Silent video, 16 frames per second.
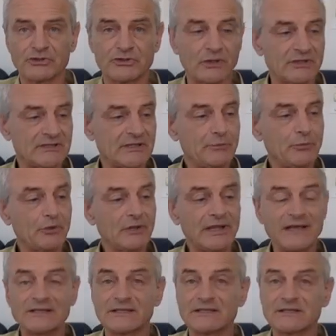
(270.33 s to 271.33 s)
So a simple
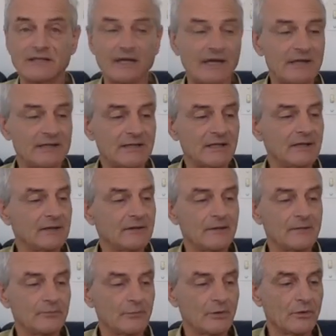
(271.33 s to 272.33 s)
exercise
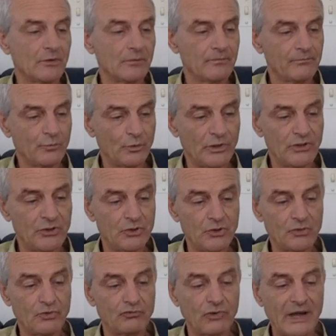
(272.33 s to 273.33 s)
we
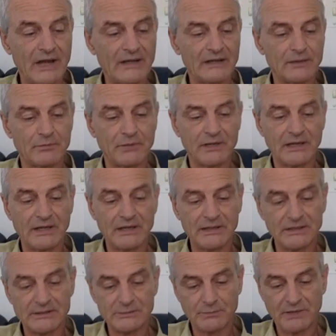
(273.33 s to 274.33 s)
do right at the
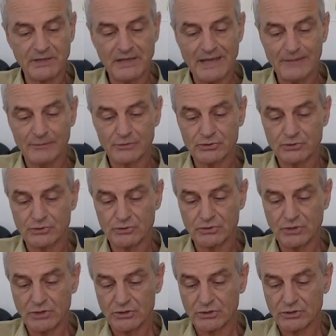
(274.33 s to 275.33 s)
beginning is being able to
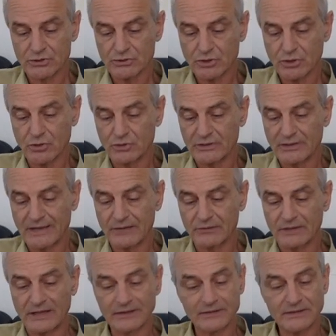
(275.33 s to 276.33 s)
just go down
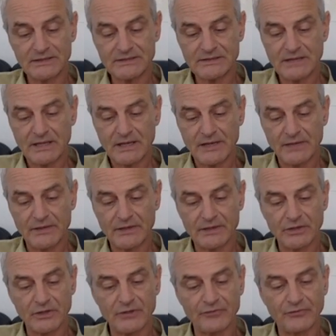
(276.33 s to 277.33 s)
like this, and then
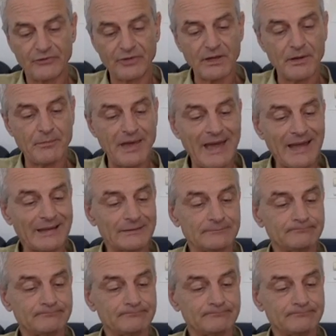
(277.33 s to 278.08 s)
another finger back,